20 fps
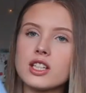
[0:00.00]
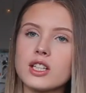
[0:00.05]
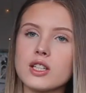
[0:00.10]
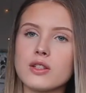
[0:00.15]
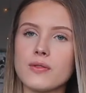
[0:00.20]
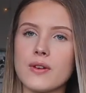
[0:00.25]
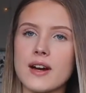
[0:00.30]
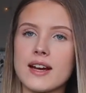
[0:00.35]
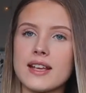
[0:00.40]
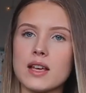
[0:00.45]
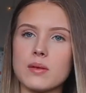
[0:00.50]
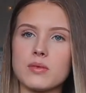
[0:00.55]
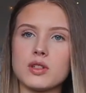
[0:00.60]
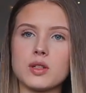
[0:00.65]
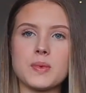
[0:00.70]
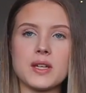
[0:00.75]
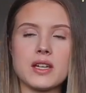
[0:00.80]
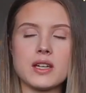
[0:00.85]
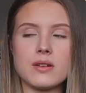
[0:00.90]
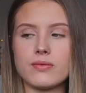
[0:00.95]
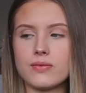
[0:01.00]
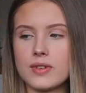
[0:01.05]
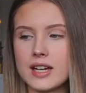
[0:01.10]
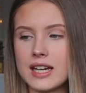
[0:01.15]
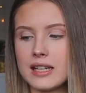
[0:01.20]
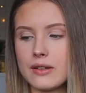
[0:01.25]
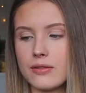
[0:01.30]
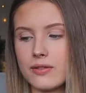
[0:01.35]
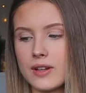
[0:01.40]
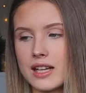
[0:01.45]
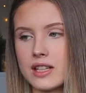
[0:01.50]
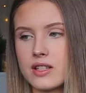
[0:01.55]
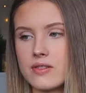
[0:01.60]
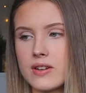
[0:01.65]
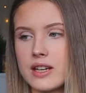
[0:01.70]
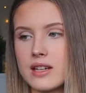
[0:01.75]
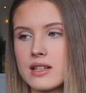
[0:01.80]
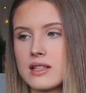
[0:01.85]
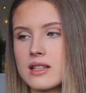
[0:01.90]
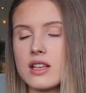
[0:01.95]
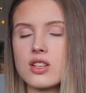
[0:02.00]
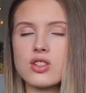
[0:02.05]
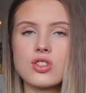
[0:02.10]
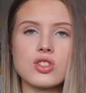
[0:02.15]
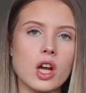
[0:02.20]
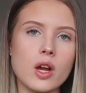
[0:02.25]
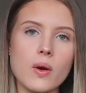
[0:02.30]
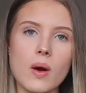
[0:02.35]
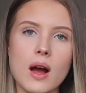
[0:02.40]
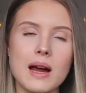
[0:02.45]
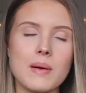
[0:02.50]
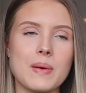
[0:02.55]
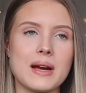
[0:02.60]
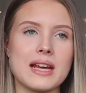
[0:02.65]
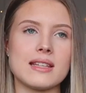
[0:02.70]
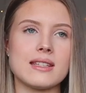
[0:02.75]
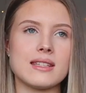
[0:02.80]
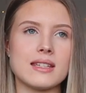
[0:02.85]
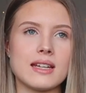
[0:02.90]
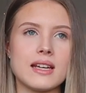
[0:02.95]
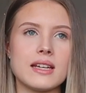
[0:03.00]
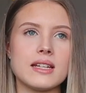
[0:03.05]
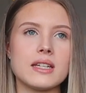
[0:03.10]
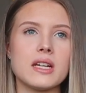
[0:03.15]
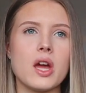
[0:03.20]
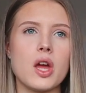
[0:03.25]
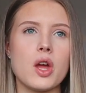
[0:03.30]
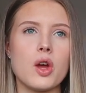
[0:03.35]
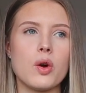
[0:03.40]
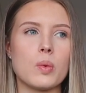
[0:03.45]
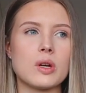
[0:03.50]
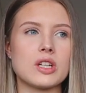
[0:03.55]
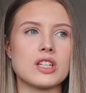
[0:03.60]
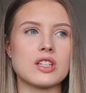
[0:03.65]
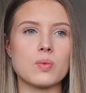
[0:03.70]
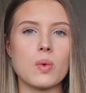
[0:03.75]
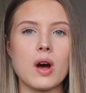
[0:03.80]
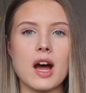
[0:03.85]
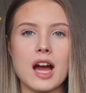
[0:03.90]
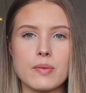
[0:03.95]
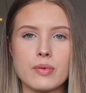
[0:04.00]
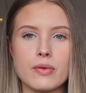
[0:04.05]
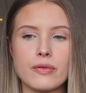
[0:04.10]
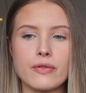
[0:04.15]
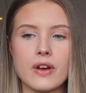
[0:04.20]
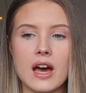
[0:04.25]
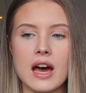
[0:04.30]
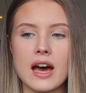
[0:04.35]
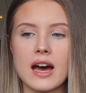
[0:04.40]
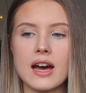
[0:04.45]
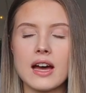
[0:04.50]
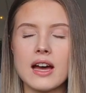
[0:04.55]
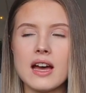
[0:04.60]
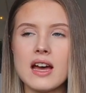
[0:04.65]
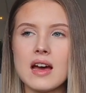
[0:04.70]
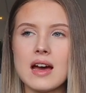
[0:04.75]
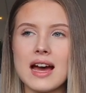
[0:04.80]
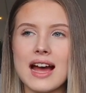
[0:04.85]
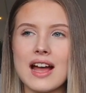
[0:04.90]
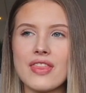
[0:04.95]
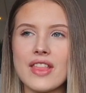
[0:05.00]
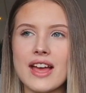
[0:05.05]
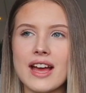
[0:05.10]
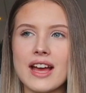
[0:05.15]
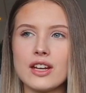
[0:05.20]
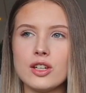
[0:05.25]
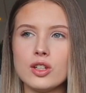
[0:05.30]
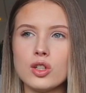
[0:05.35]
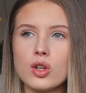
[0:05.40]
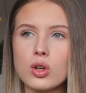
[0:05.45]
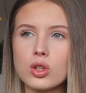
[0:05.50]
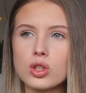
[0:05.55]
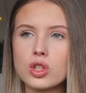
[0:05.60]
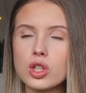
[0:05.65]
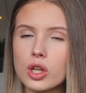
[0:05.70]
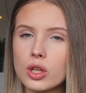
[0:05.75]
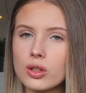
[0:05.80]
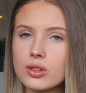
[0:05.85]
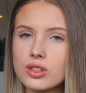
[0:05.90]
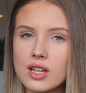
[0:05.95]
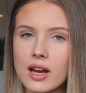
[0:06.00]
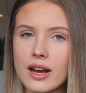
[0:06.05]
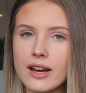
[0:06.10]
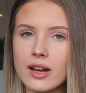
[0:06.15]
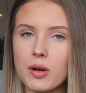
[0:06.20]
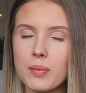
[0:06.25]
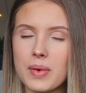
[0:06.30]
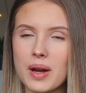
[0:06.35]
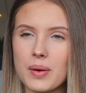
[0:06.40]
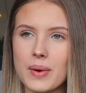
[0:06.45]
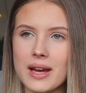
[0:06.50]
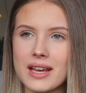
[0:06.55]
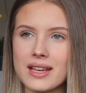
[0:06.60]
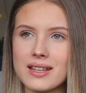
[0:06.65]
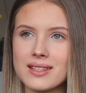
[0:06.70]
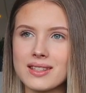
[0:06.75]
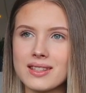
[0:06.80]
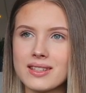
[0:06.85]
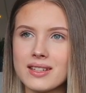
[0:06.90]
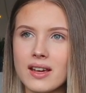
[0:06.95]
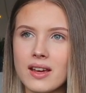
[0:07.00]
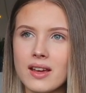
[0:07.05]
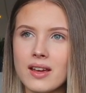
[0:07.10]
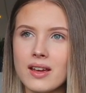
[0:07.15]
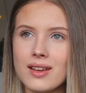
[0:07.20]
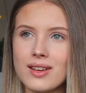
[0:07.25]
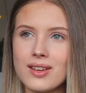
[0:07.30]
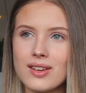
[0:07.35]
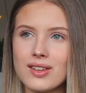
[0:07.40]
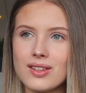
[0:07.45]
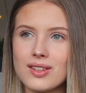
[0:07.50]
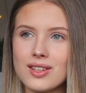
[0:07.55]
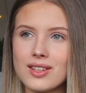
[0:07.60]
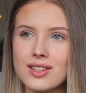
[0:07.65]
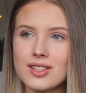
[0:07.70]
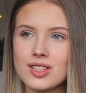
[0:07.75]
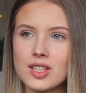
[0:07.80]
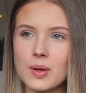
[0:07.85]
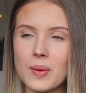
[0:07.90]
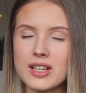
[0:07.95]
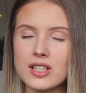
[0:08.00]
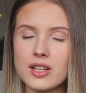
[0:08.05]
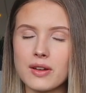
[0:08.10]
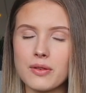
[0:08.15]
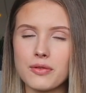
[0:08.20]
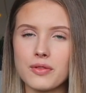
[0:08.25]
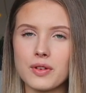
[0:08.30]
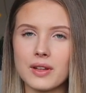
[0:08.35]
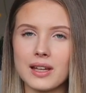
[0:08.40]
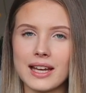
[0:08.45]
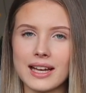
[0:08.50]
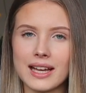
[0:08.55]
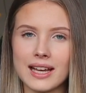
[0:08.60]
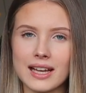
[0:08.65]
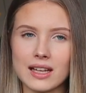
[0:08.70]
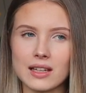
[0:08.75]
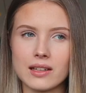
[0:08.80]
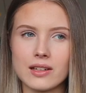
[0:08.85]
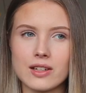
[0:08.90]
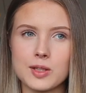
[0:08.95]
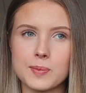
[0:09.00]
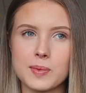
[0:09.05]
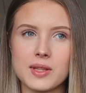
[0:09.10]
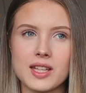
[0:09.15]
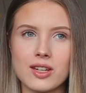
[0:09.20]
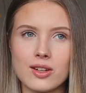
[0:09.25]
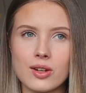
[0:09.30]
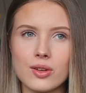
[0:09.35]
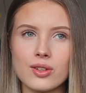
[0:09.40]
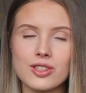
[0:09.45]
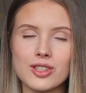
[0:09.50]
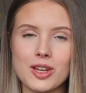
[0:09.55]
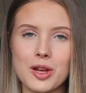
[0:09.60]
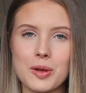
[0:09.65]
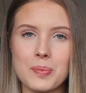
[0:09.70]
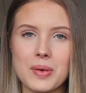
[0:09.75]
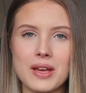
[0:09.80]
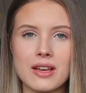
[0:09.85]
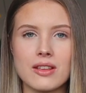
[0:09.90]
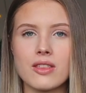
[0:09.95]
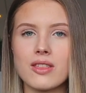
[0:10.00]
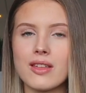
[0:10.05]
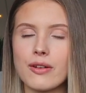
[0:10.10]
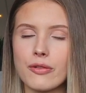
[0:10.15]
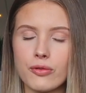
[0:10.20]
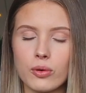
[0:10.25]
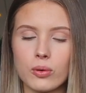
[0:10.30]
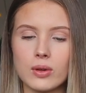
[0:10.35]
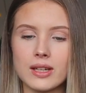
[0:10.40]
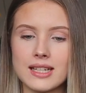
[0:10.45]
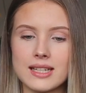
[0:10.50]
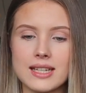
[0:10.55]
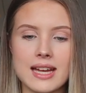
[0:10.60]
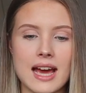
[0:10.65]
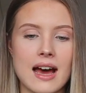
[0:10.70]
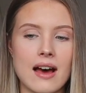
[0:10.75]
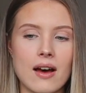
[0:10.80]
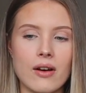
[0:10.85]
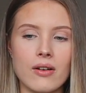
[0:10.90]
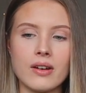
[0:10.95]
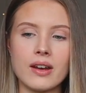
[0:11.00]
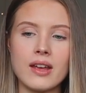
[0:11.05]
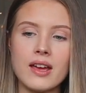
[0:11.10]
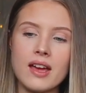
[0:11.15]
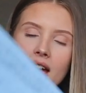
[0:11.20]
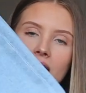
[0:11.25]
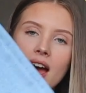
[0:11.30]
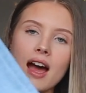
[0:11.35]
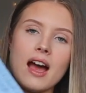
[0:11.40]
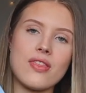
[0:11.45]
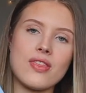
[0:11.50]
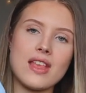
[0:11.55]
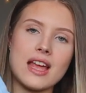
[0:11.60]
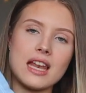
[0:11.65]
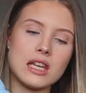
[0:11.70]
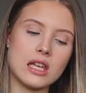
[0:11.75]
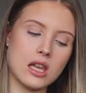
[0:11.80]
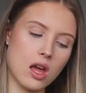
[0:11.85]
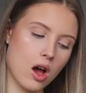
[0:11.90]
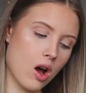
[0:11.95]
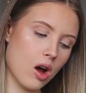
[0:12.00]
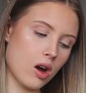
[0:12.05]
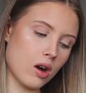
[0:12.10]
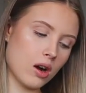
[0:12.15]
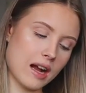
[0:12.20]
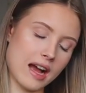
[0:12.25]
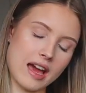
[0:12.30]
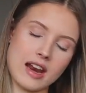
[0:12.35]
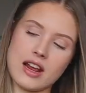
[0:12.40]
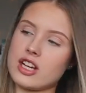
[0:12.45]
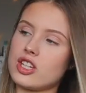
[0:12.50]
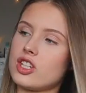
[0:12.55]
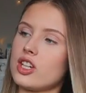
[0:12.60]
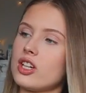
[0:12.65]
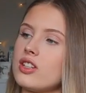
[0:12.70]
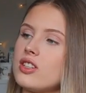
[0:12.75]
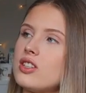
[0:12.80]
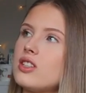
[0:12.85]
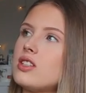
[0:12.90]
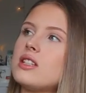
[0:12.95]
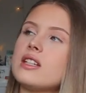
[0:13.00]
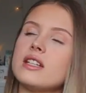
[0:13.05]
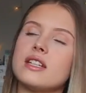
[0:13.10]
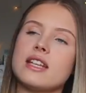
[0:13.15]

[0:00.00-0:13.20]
just find them to be really flattering because they're so high-waisted, which is what I prefer. And they're not too tight on my waist, so I don't feel like enclosed, but they're not so big that they're falling down. And they're long, and I just,